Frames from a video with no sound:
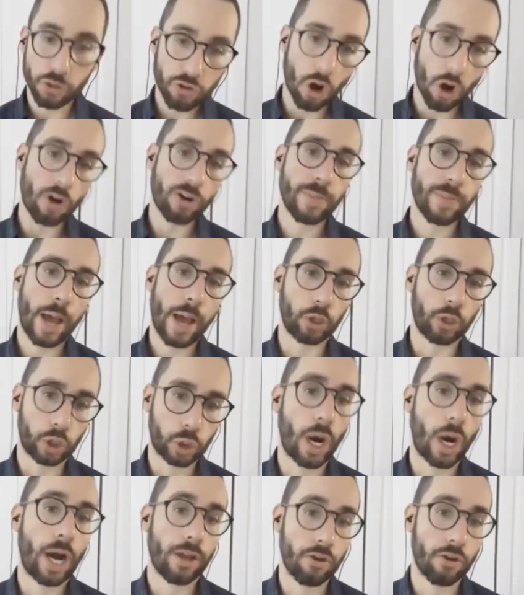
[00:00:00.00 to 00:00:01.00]
you talked about
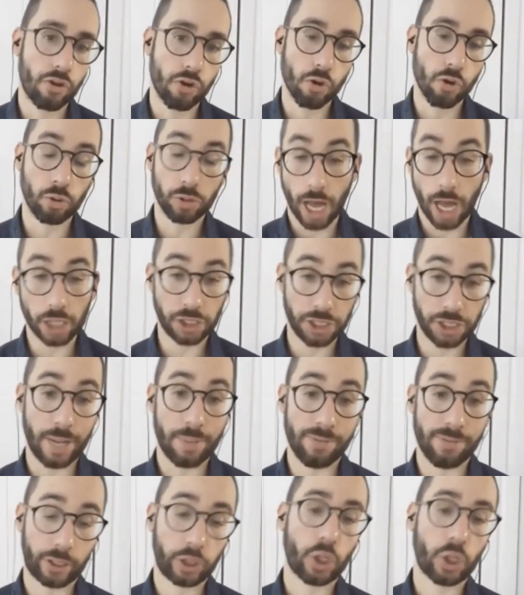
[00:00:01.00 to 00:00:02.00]
trying to do logic
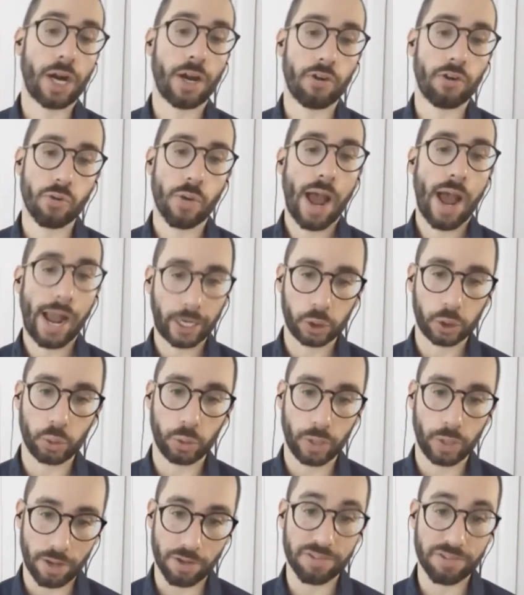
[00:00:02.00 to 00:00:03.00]
games, like trying to do
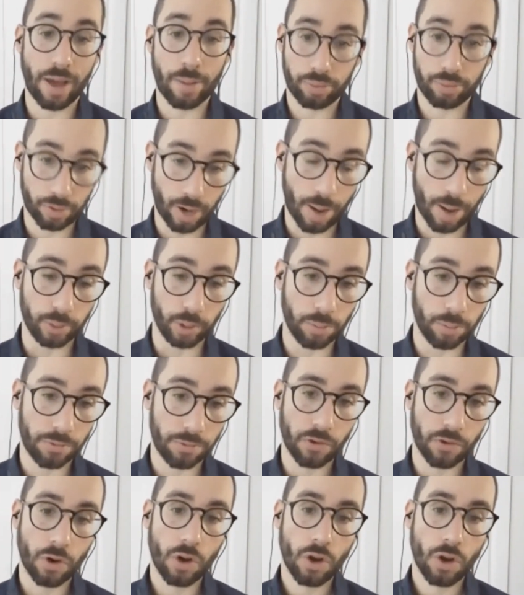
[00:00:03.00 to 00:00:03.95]
actual LSAT problems